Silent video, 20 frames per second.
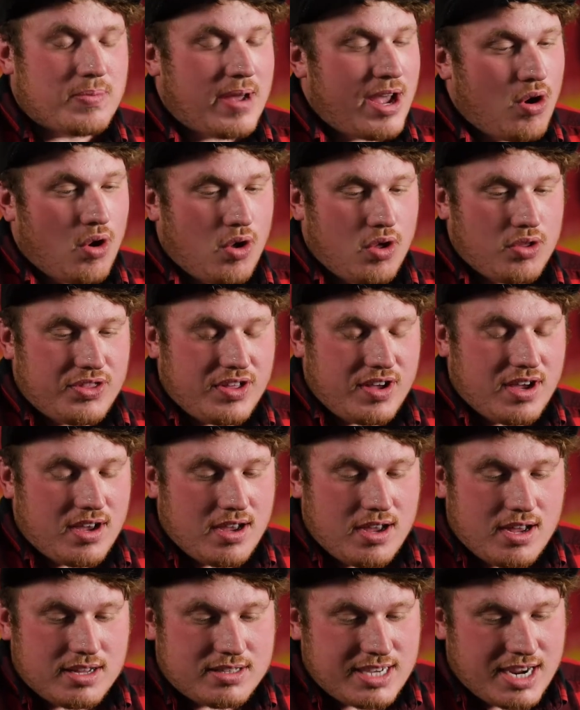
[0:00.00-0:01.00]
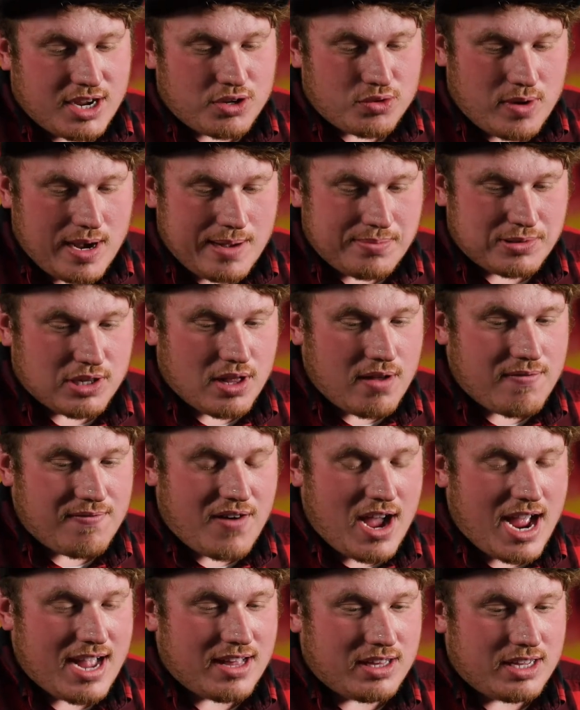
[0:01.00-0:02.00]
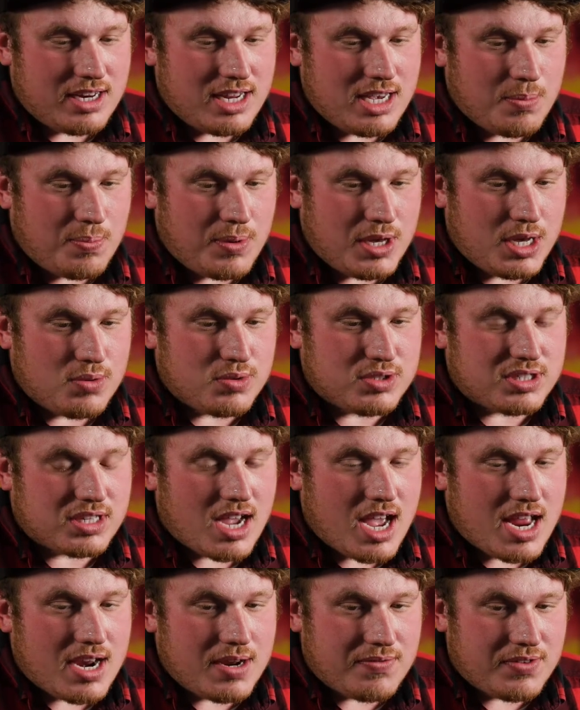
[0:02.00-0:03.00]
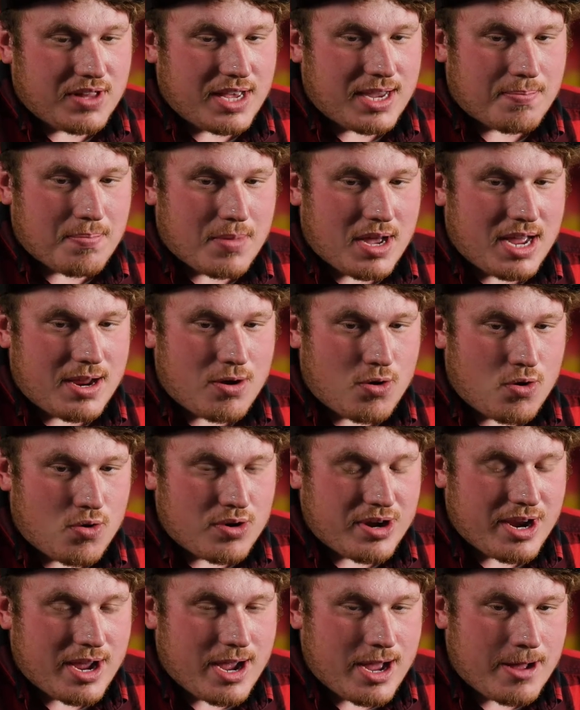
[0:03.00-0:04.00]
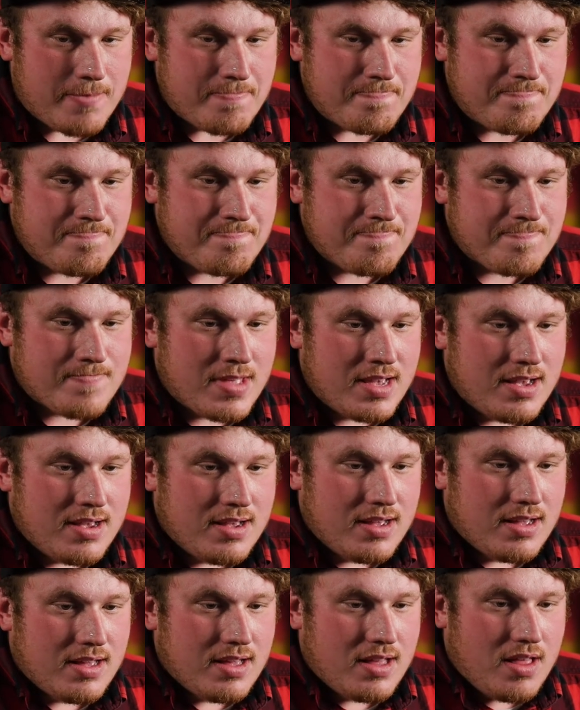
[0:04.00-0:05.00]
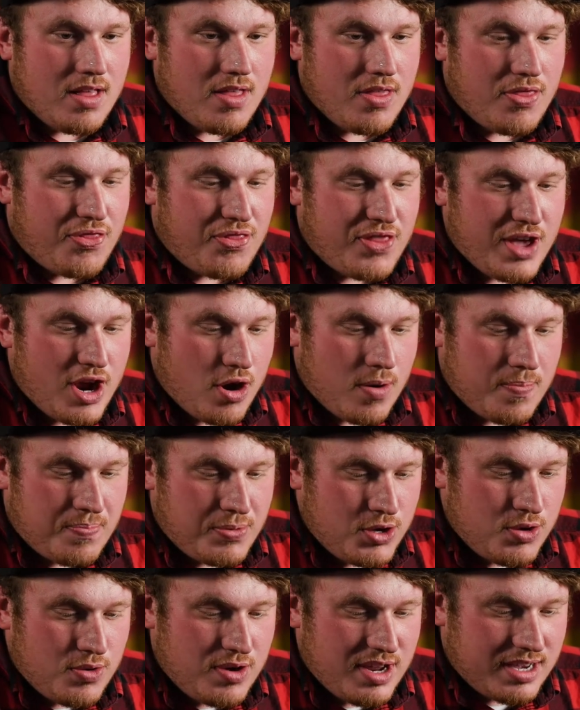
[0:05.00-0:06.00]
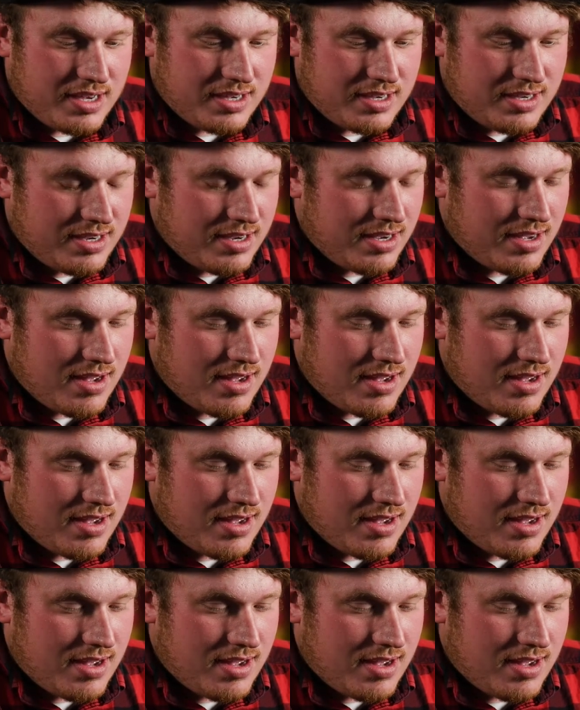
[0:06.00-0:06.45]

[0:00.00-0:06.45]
My whole A Tangled Web's Love Violent EP was kind of like my own therapeutic